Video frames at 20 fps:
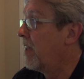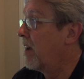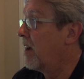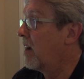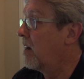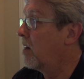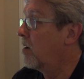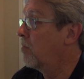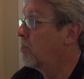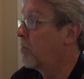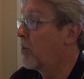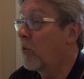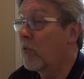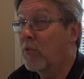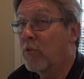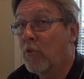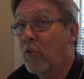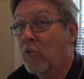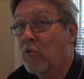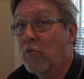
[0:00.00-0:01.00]

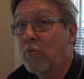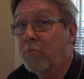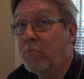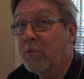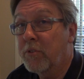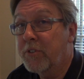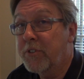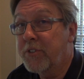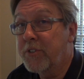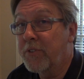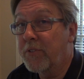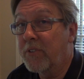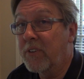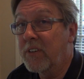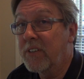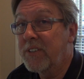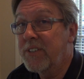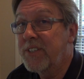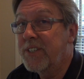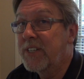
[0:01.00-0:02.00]
Go to local
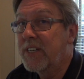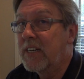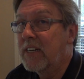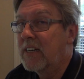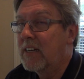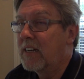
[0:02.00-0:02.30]
bookstores.